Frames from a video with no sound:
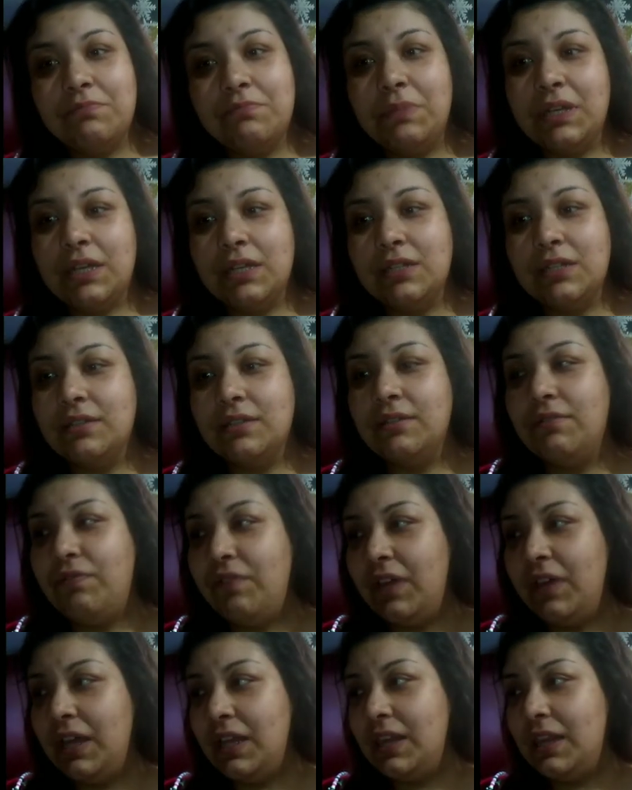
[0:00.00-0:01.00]
because of the
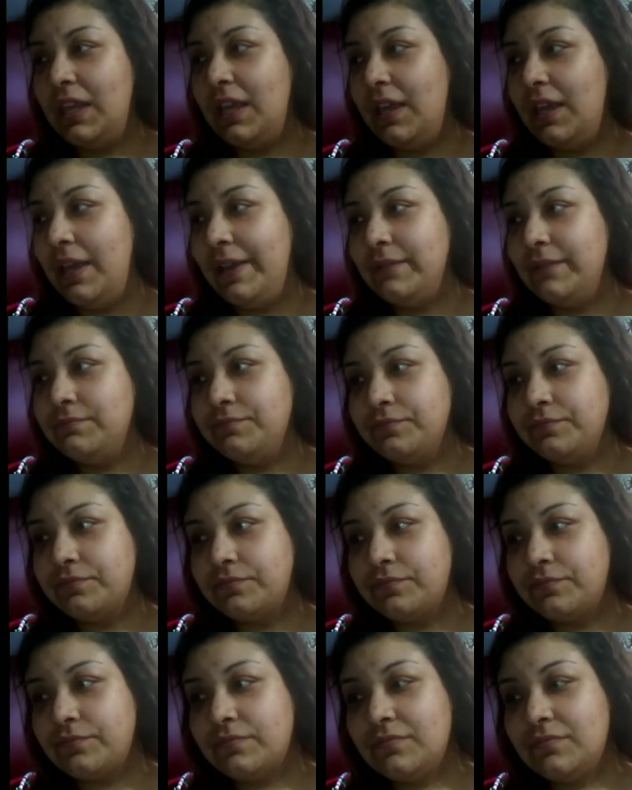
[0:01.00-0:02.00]
fact that
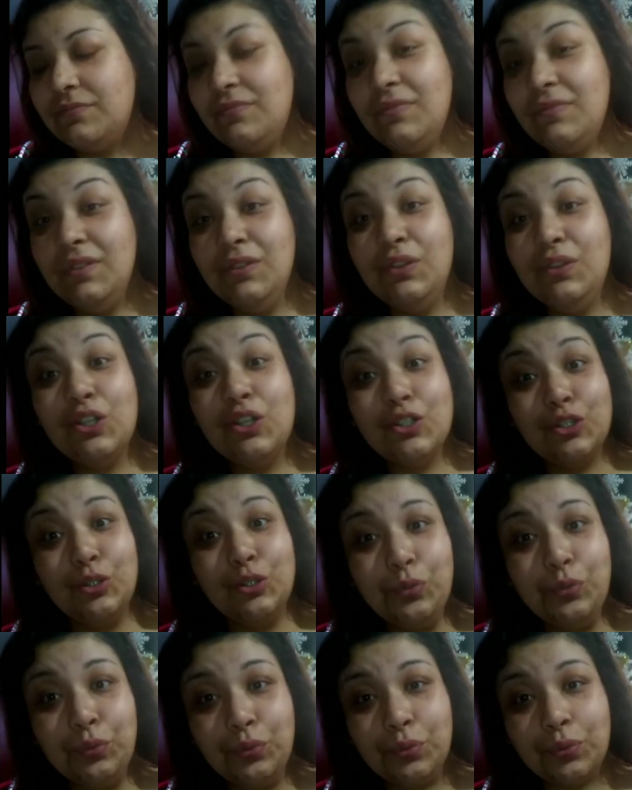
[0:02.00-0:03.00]
they're
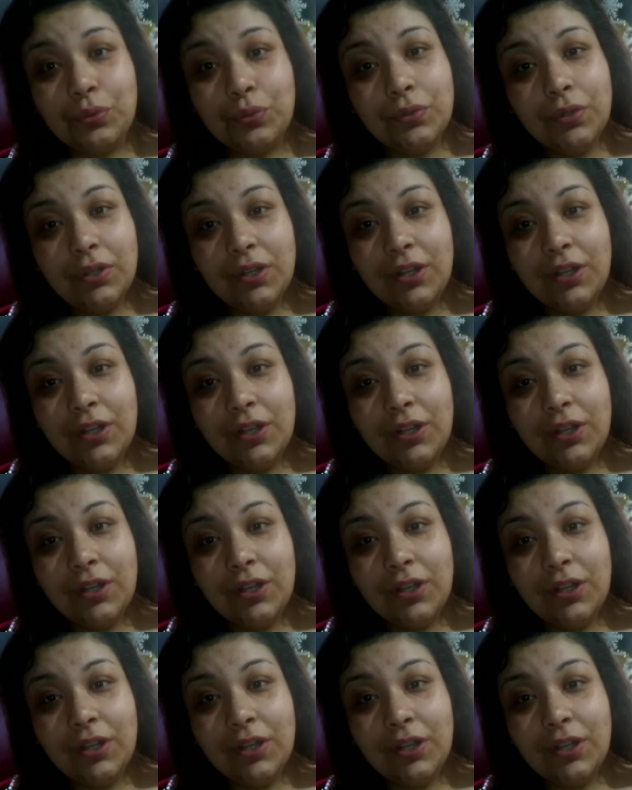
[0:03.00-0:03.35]
two.